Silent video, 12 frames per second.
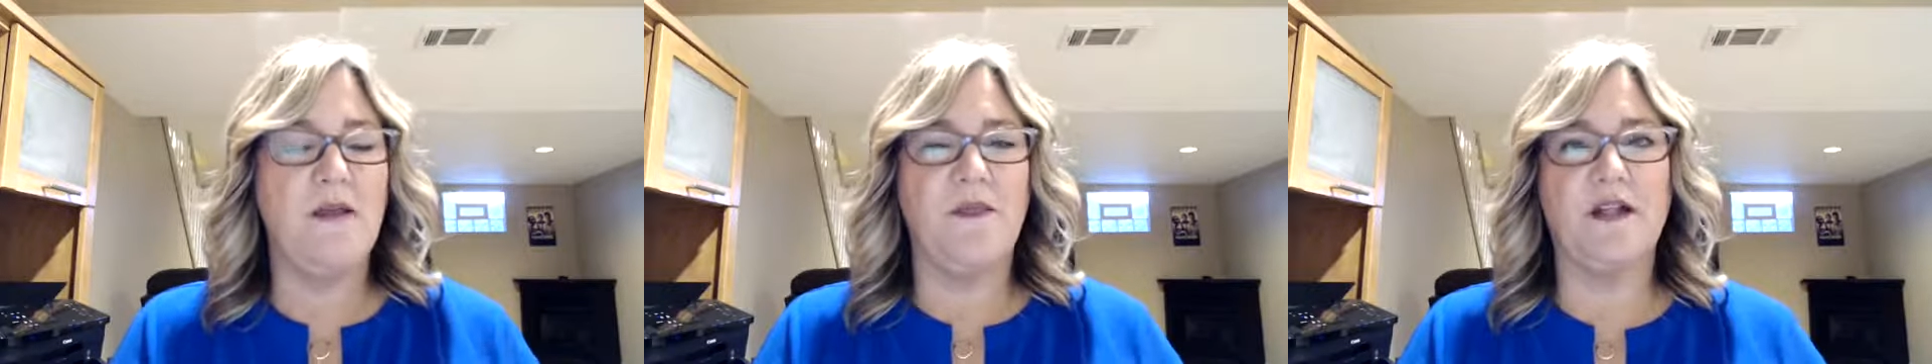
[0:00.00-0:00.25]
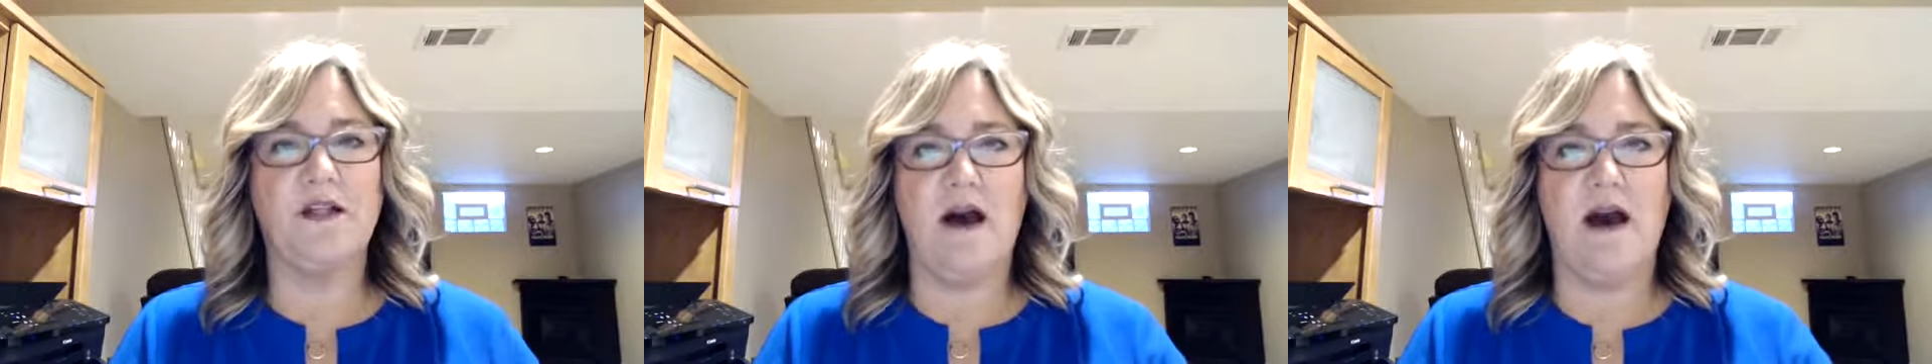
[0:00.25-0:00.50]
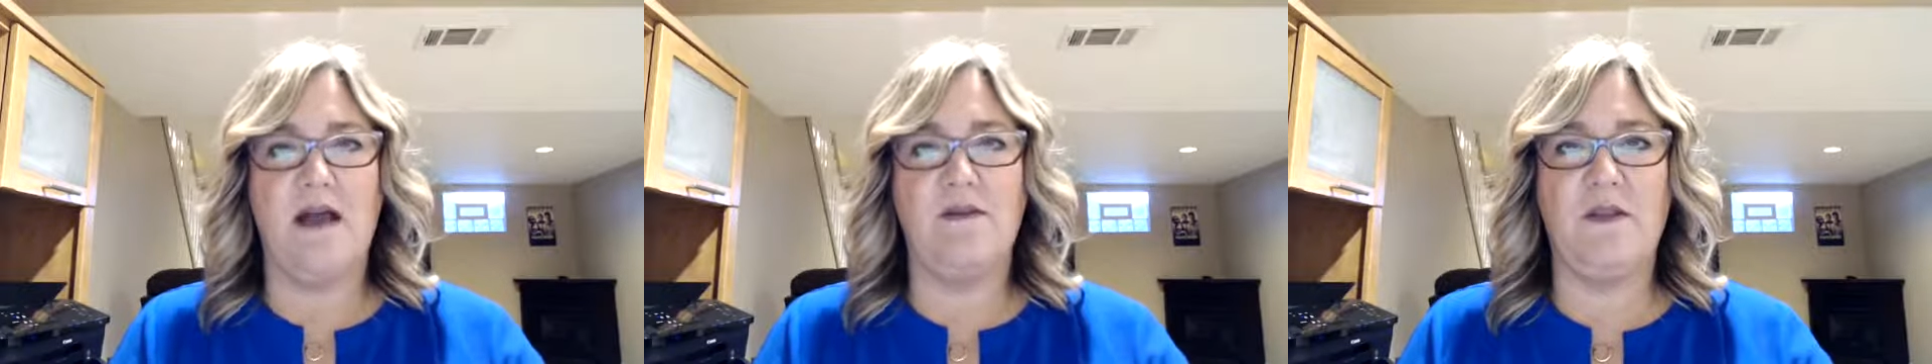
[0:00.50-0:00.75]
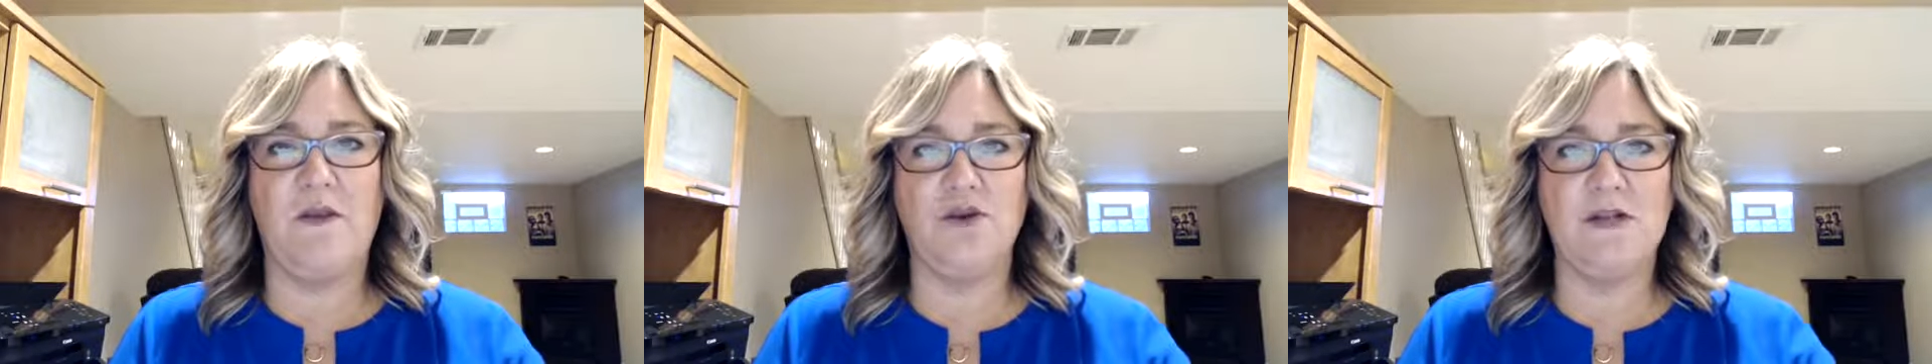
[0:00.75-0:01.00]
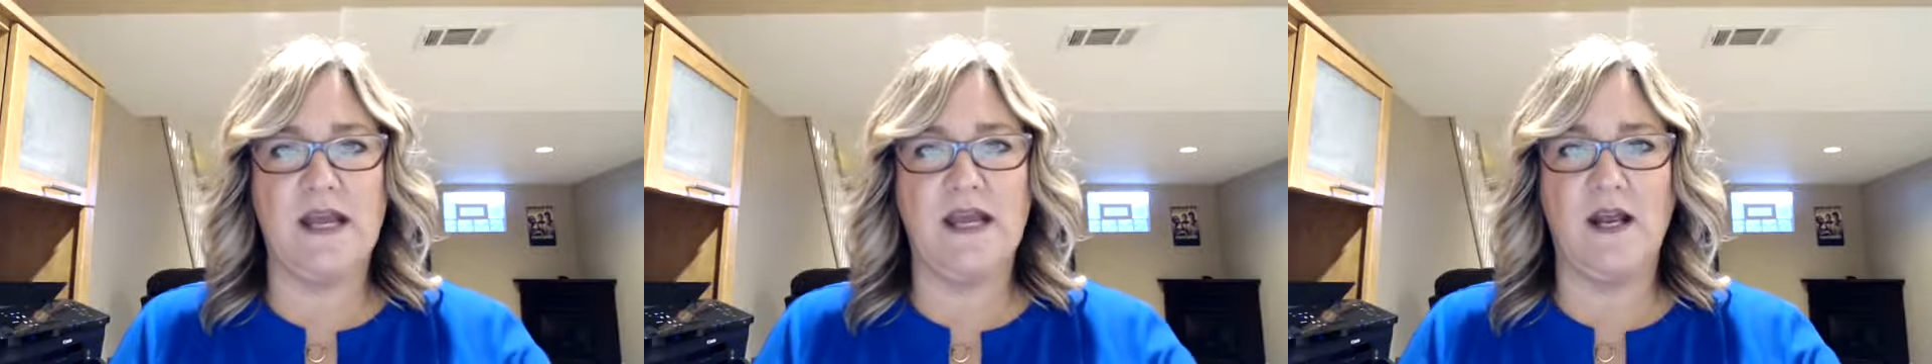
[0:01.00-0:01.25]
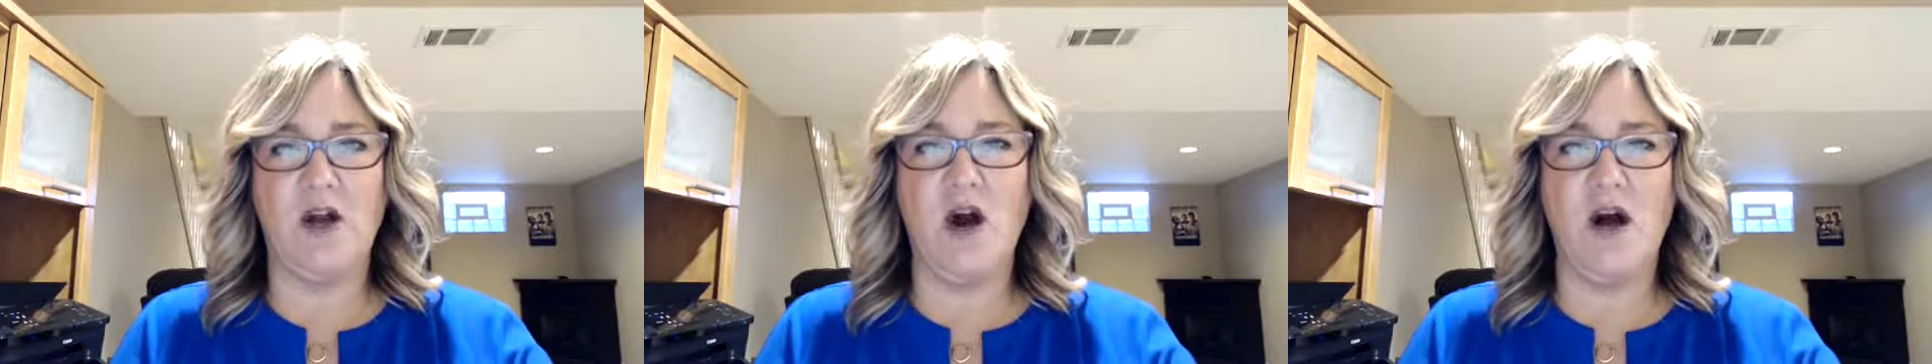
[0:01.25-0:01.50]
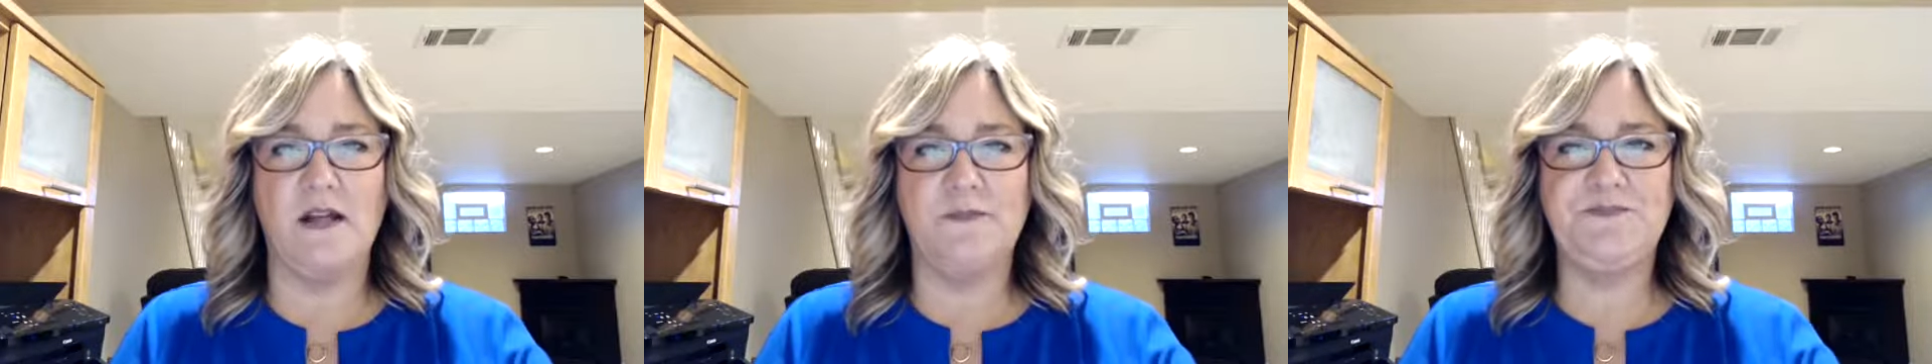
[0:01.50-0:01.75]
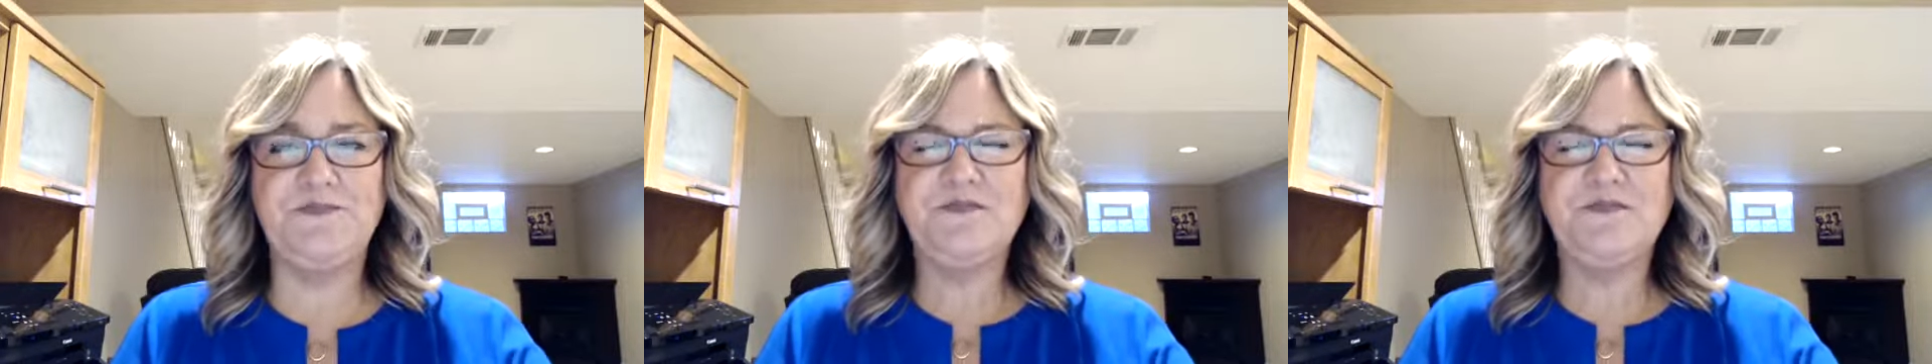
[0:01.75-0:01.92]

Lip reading: the line that they're taking on.